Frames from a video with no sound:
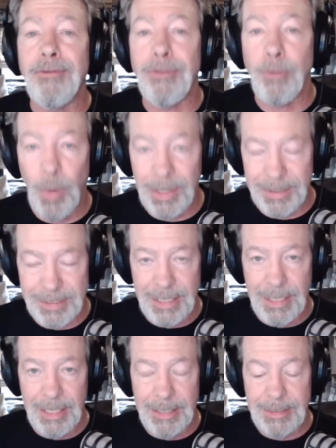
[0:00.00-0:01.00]
Wednesday
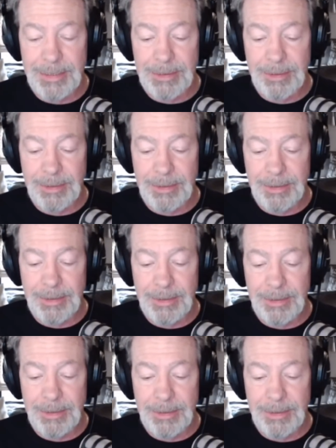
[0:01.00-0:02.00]
night, the
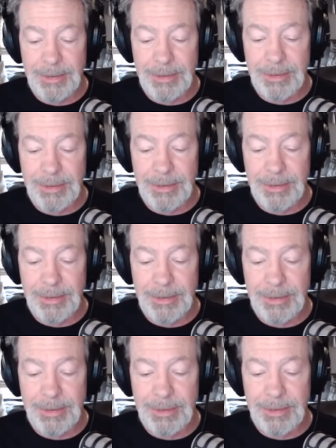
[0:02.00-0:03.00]
24th,
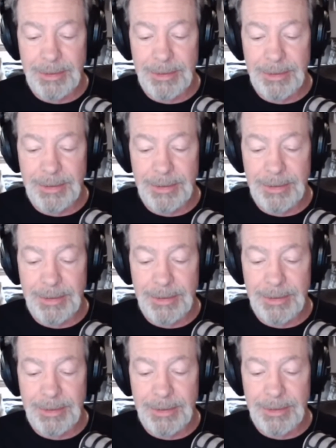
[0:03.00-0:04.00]
Dr. Aaron Taylor.
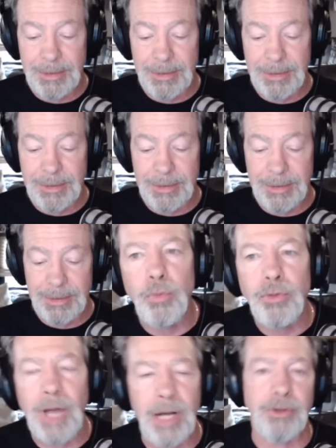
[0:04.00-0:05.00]
Now, you guys know who
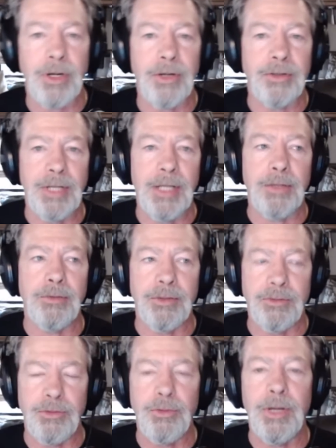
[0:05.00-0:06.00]
Dr. Aaron Taylor
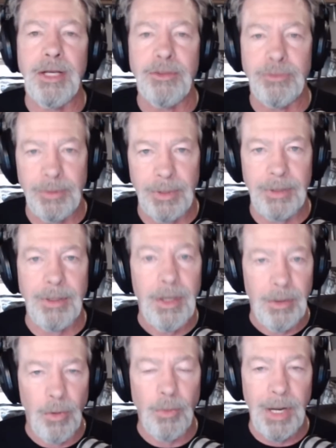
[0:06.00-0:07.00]
is. You guys with the
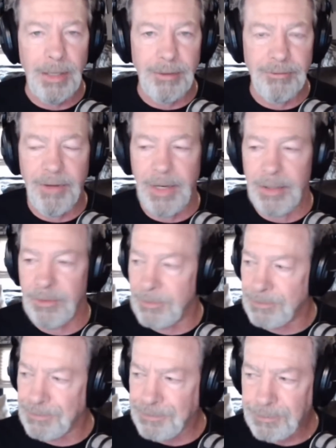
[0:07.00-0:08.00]
Oak Island fans.
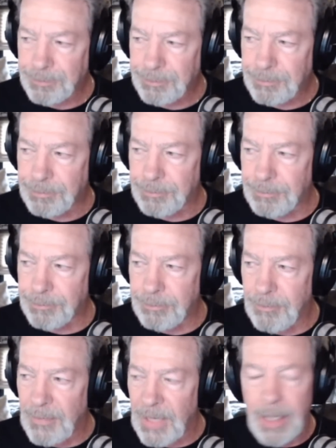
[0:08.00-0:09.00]

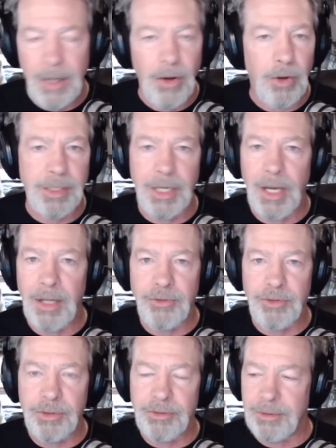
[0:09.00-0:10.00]

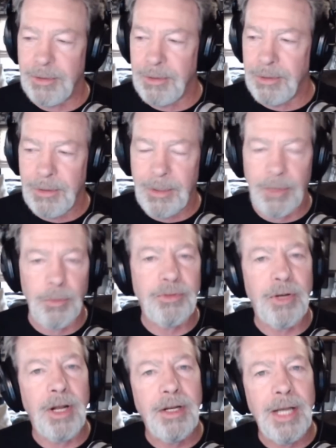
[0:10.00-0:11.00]
Archaeologist. He
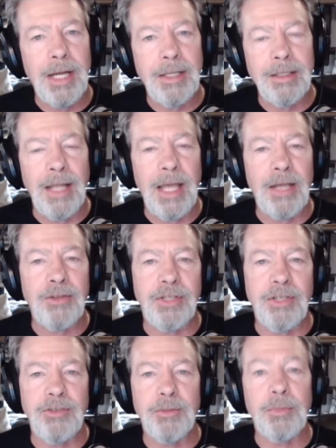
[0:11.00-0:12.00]
wasn't on the island last
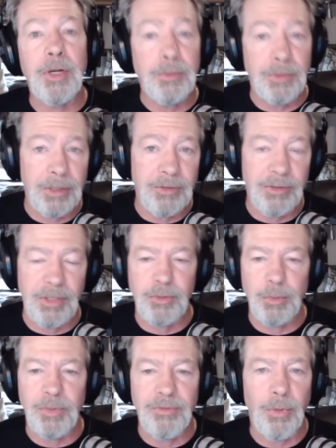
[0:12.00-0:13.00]
season, but he was on the
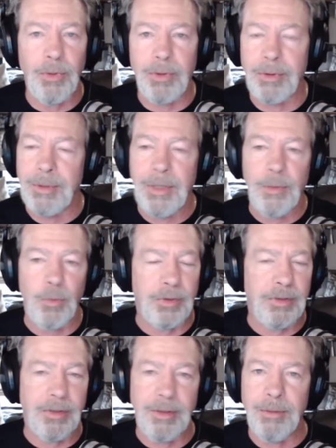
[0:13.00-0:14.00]
season before.
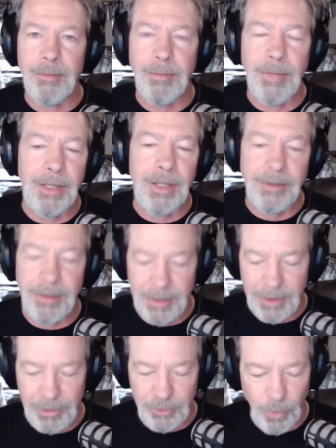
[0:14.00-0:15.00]
Worked in
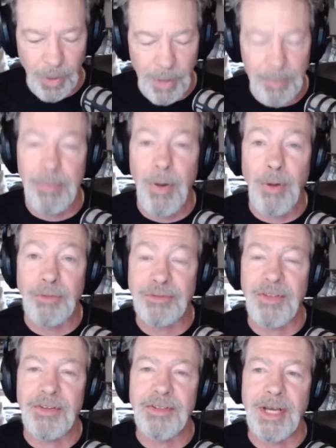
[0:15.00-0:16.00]
the swamp most
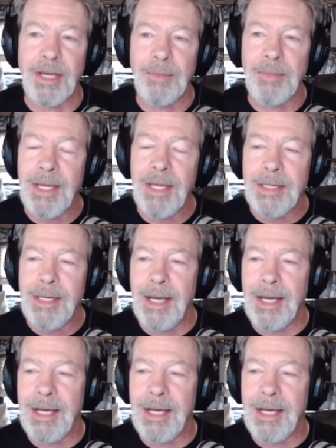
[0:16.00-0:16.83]
of the time. We've